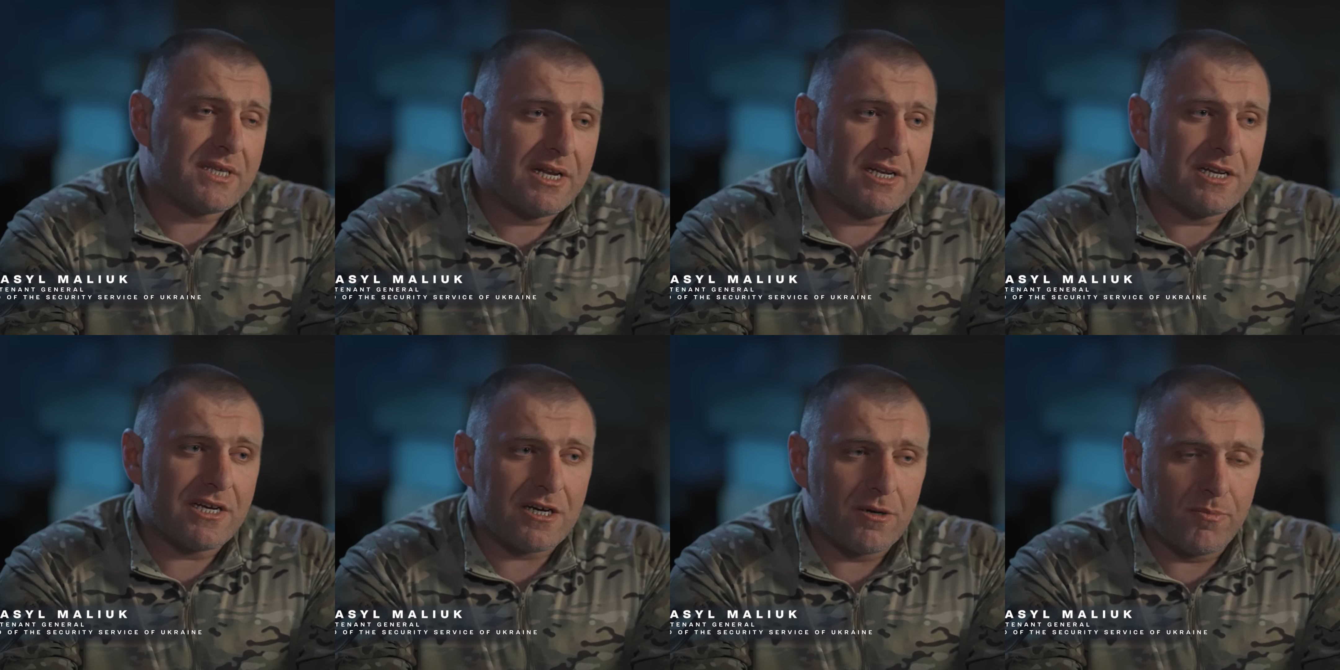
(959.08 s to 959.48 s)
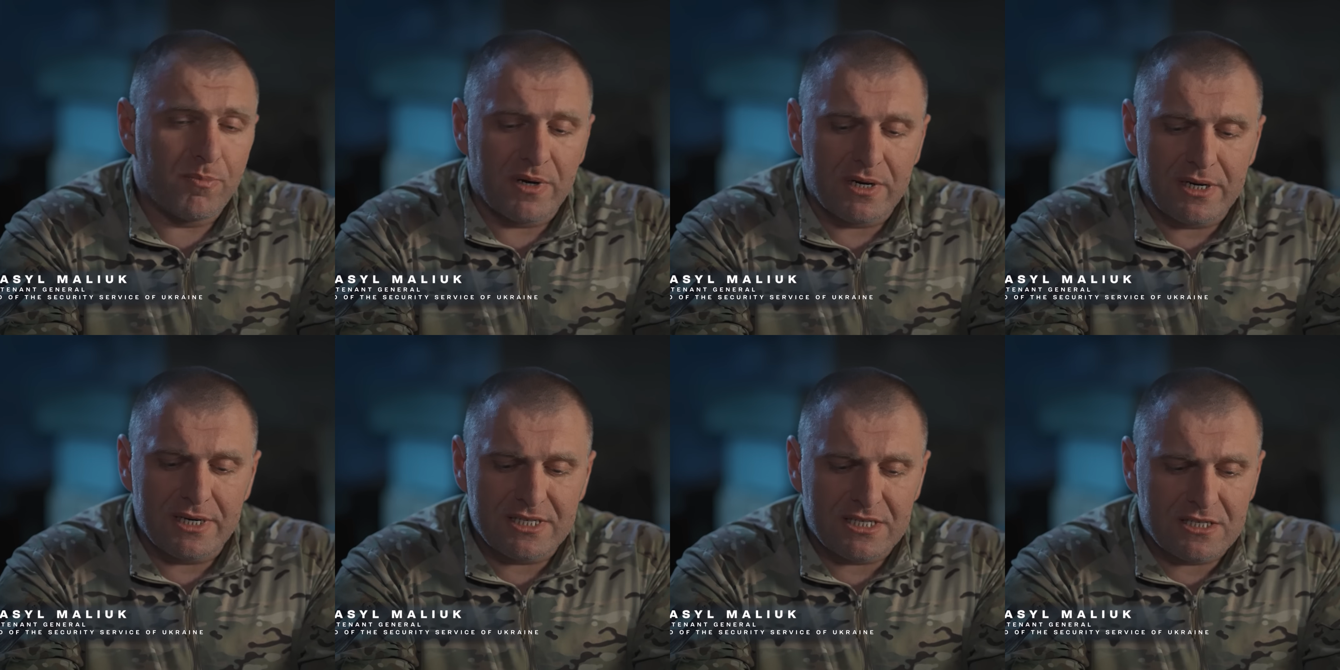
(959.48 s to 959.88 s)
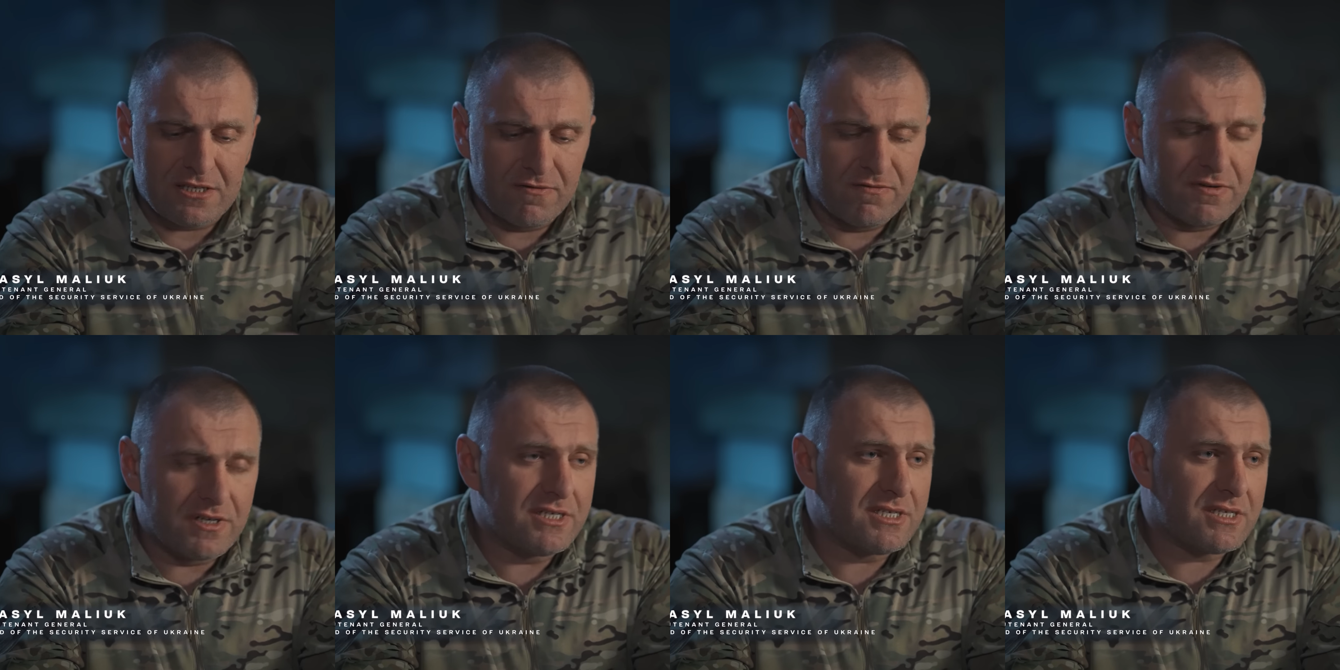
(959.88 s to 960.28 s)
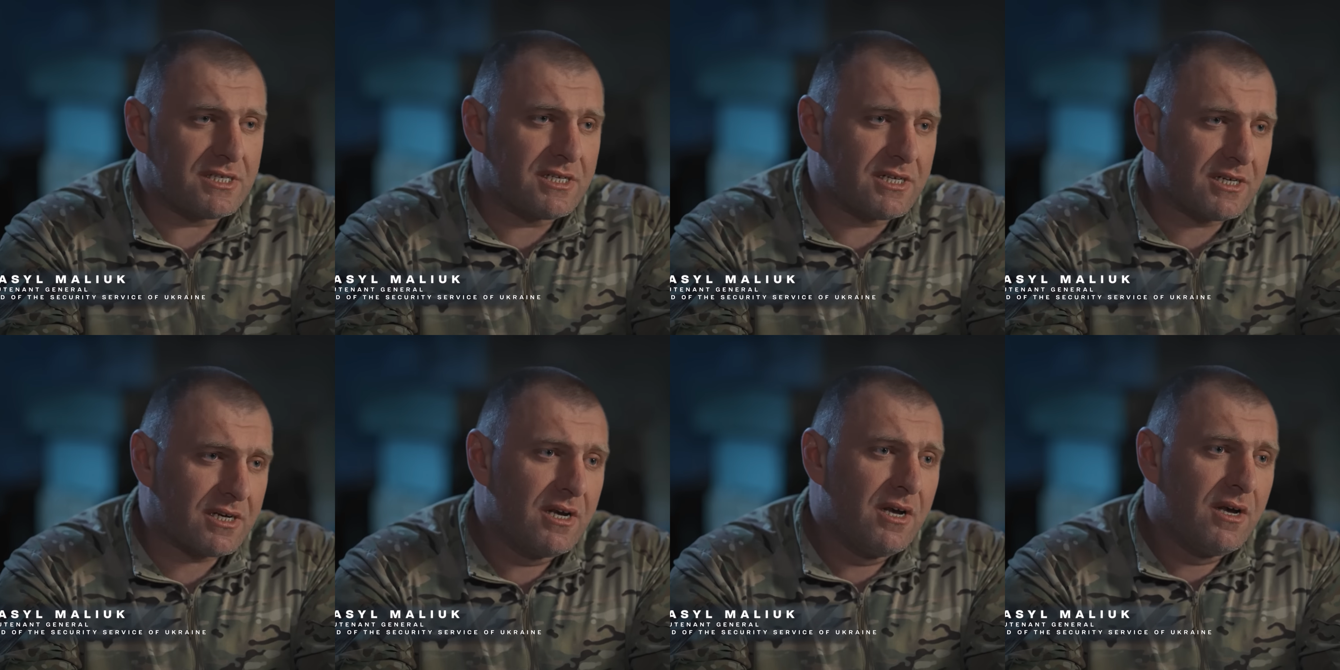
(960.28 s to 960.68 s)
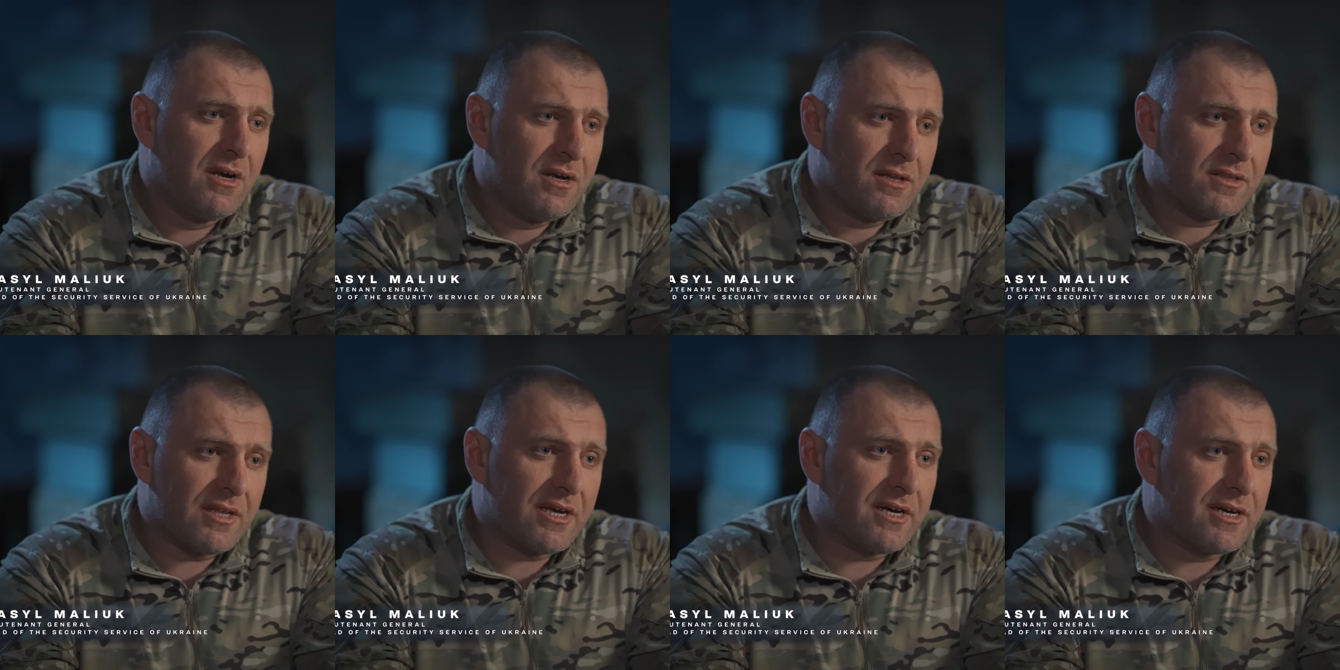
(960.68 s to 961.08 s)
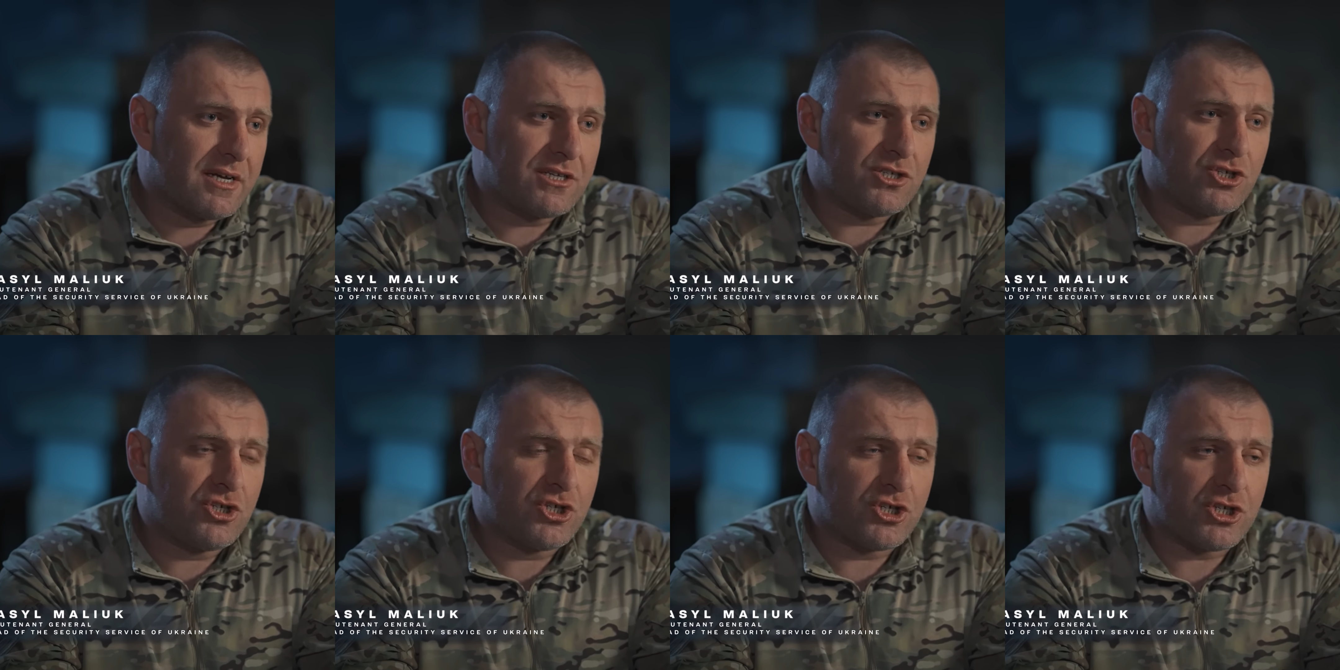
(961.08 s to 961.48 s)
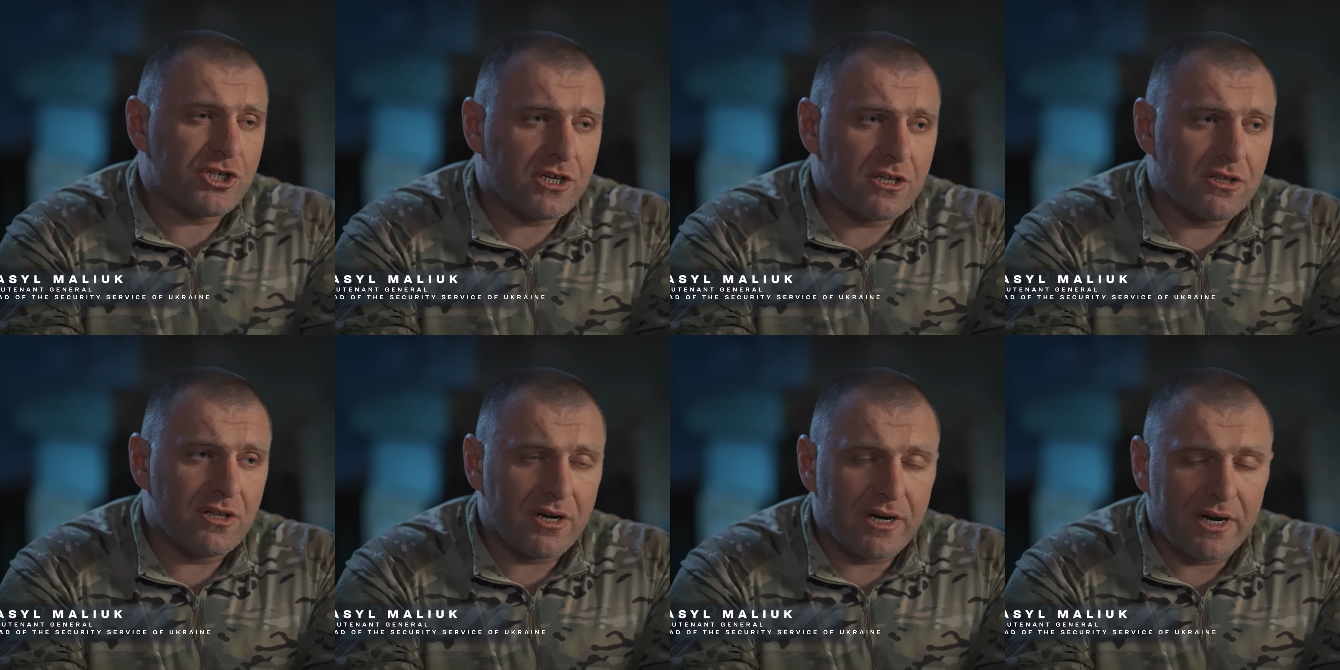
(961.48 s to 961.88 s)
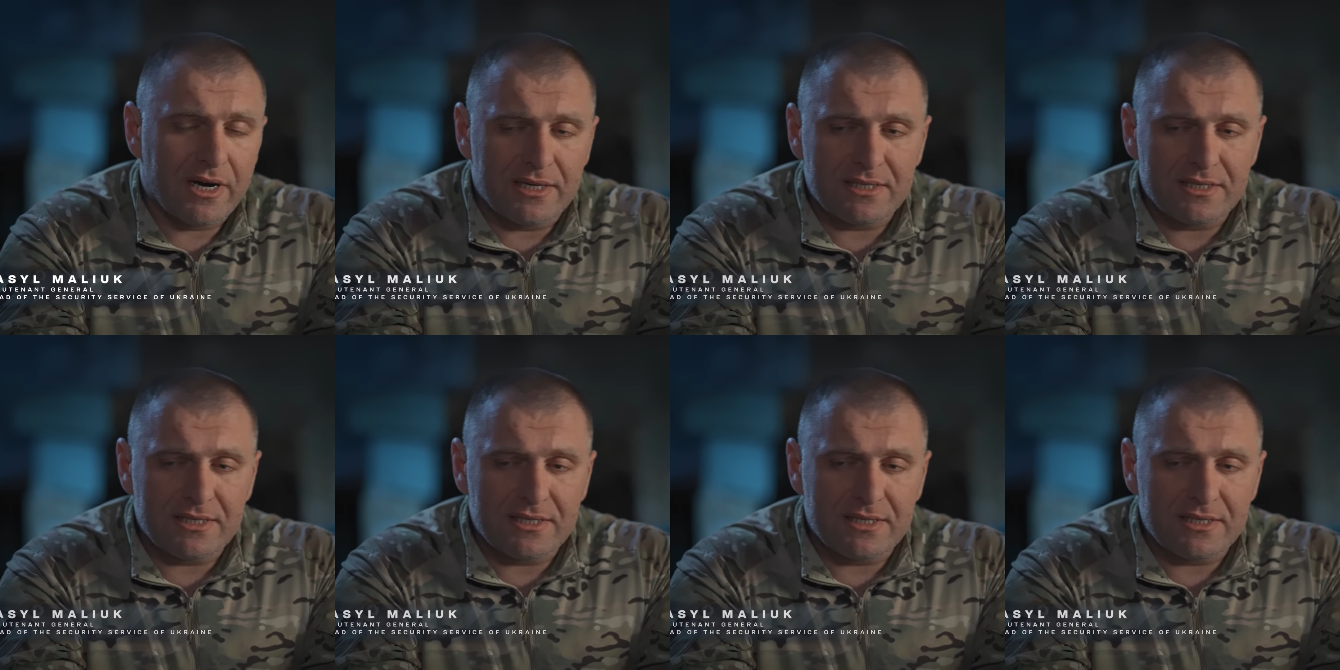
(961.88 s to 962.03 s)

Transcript: in arms from the Special Operations Center in different